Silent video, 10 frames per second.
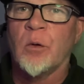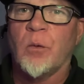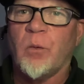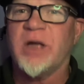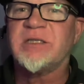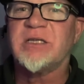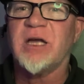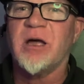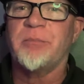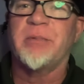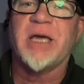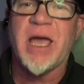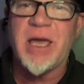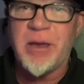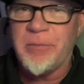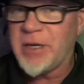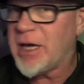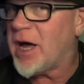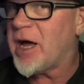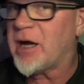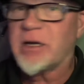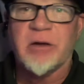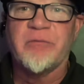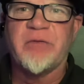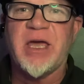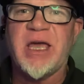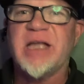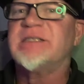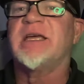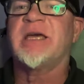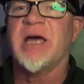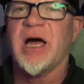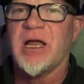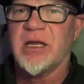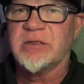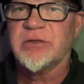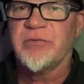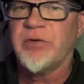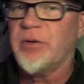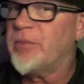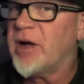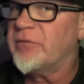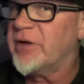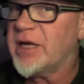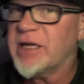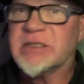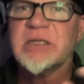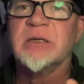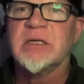What's up, Gamecock fans and college football fans?